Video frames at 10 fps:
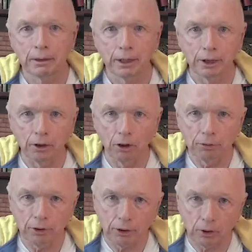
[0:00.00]
And
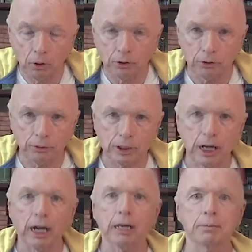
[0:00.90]
over the course of
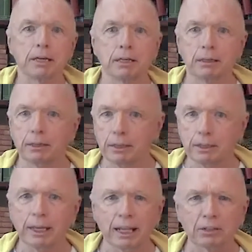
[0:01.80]
time,
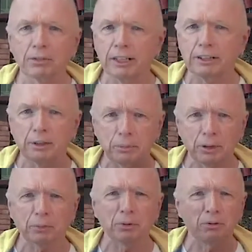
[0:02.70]
he elevated
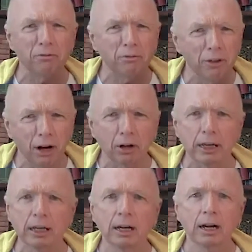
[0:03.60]
himself to a
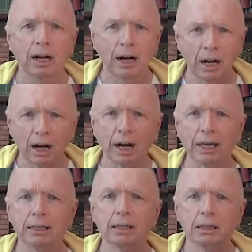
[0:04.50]
very
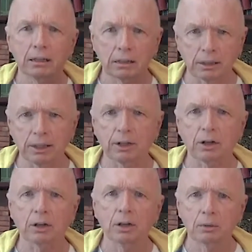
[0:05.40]
high,
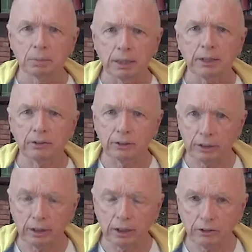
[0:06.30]
clear place in
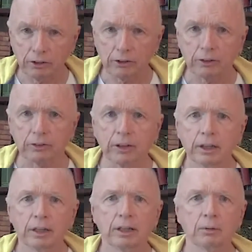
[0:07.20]
consciousness.
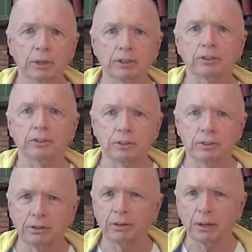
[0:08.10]
He really
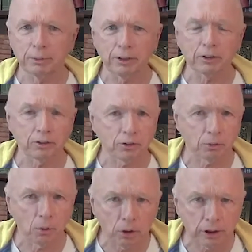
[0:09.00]
developed an
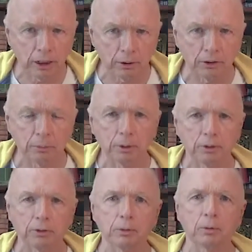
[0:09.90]
extraordinary
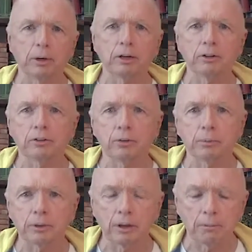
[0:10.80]
spiritual awareness for
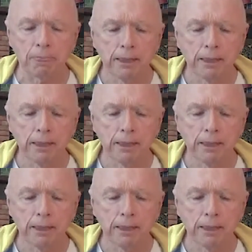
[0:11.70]
himself,